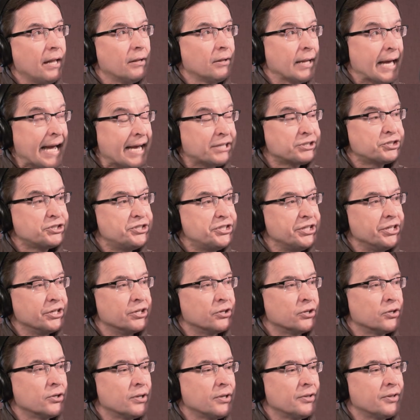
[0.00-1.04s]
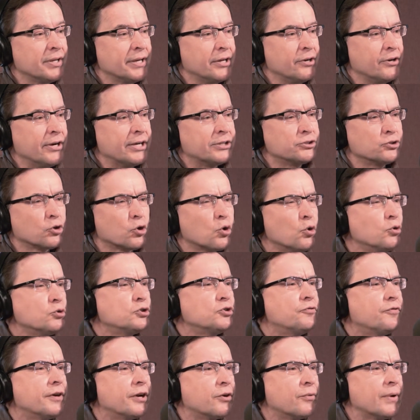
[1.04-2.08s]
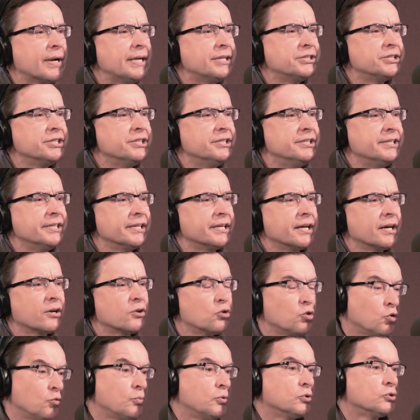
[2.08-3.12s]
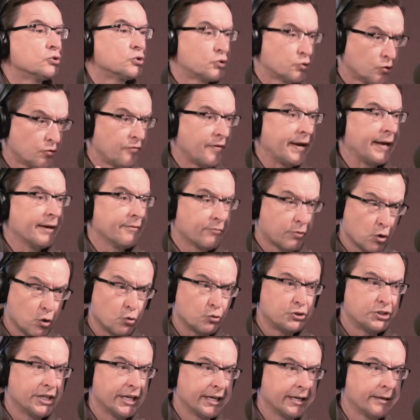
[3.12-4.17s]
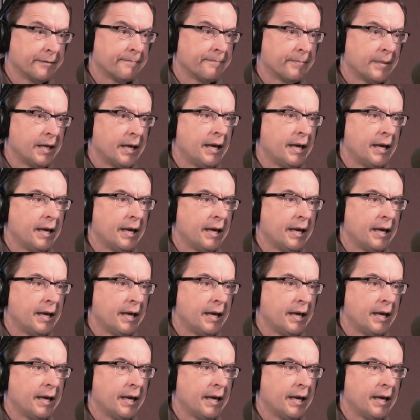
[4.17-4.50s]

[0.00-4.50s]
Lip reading: Last year, the International Coach Federation did a global survey of coaching,